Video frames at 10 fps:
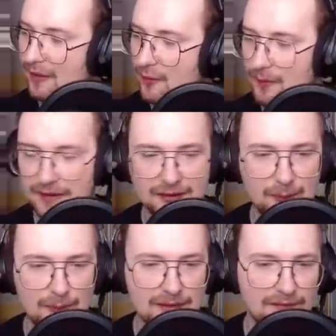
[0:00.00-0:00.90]
opening
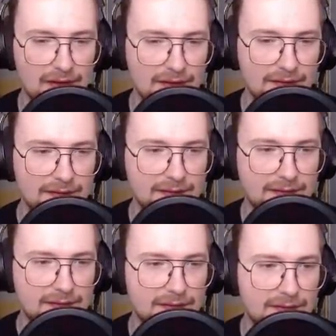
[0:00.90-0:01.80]
speed run.
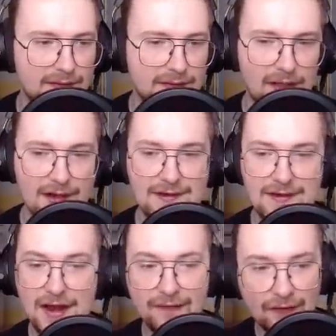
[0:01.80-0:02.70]

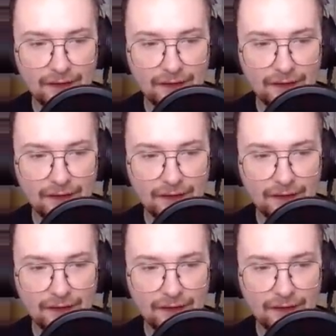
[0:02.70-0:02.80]
Another